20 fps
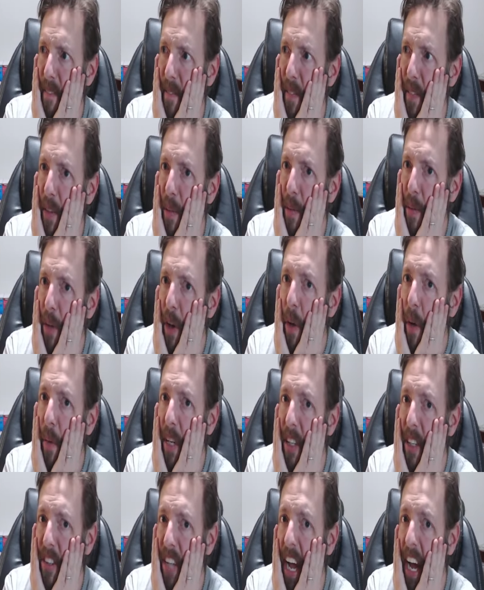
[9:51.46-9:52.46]
you know,
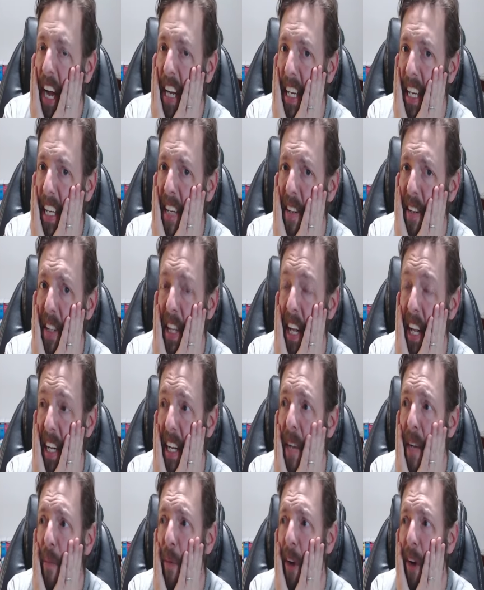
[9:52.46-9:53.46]
he's kind of...
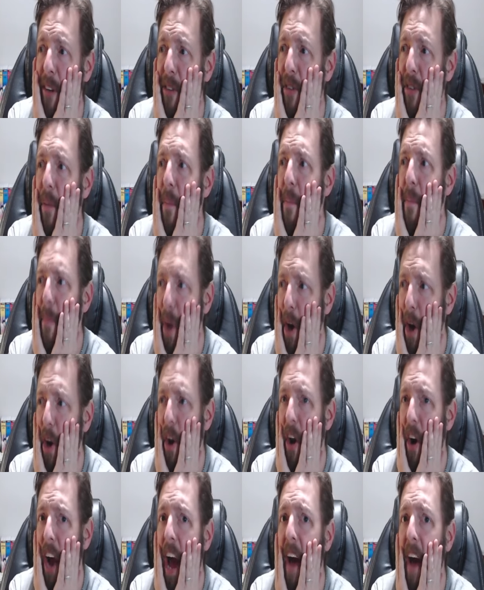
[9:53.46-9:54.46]
like, he wants to
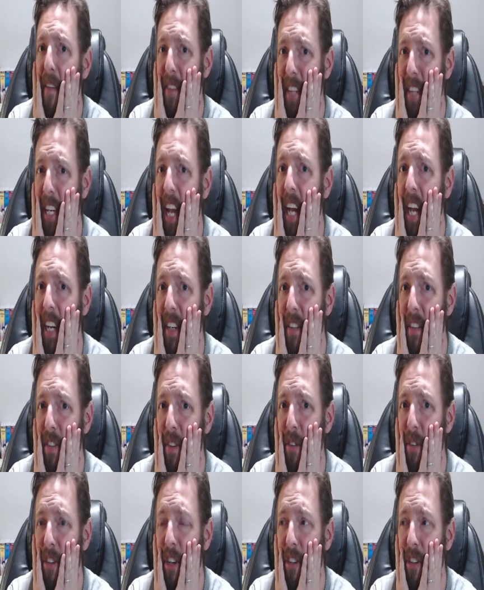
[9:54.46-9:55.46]
murder half of the Kengan
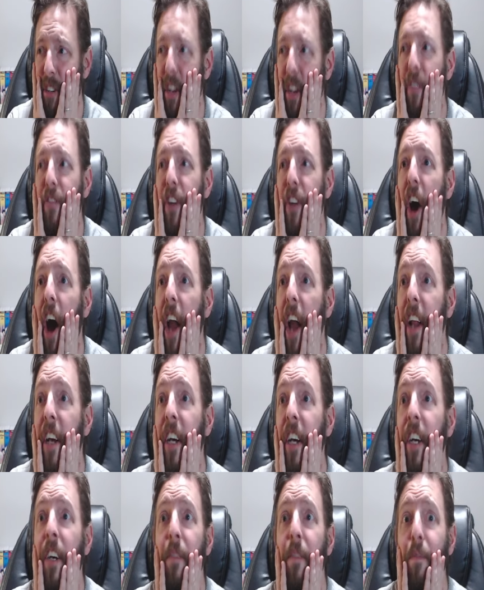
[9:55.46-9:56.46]
Association. If not,
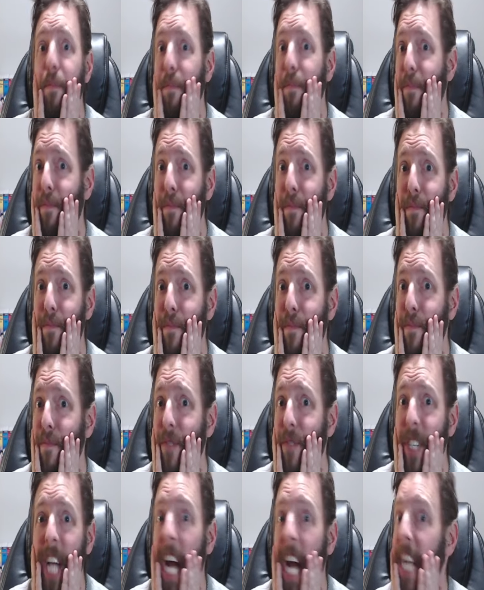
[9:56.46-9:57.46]

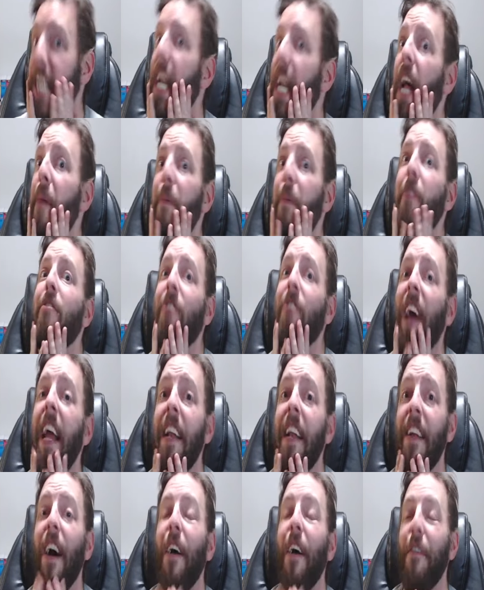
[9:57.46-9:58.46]

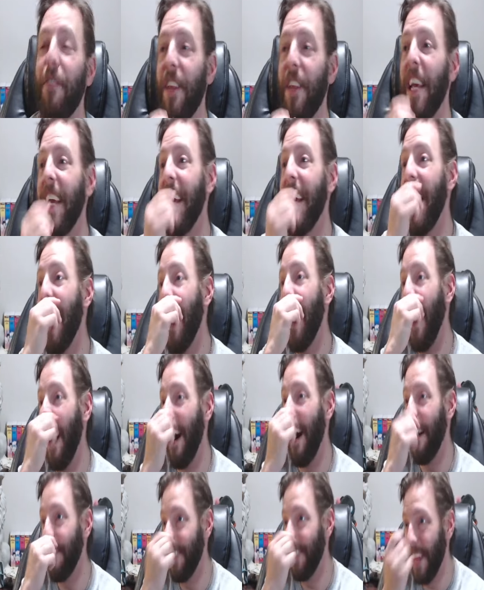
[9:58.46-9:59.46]
99% of
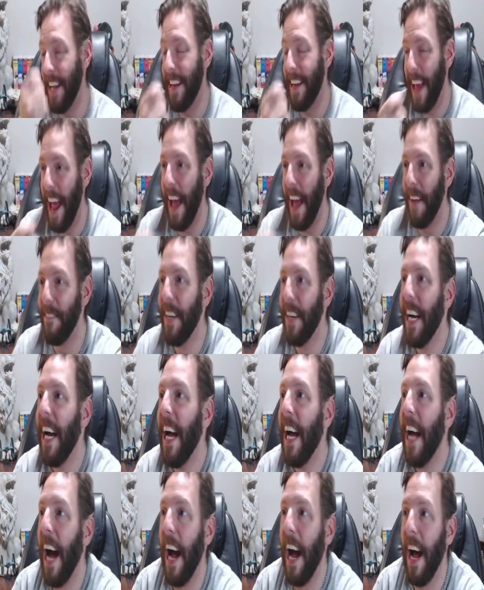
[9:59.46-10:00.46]
the damn
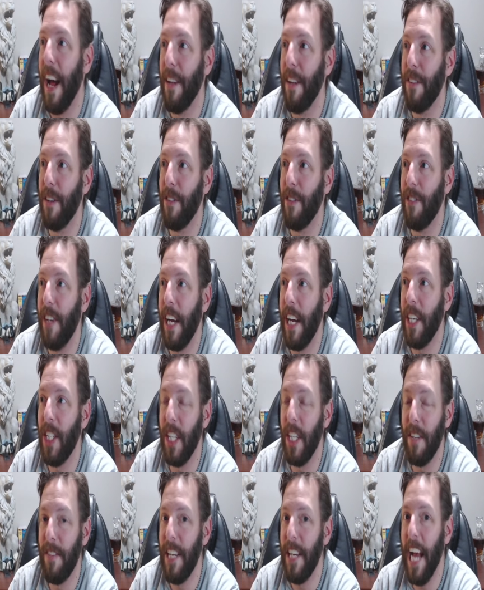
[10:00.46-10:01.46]

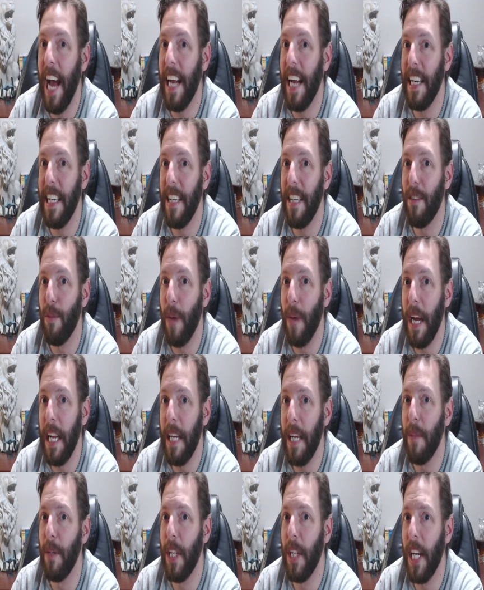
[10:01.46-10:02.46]
association. If he had it his way,
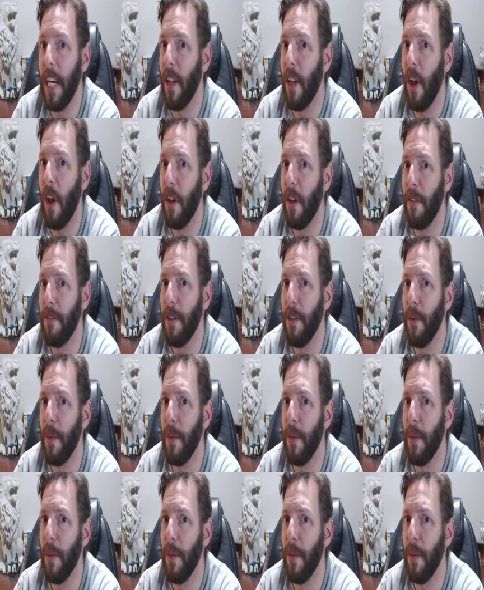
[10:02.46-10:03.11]
he would kill all of you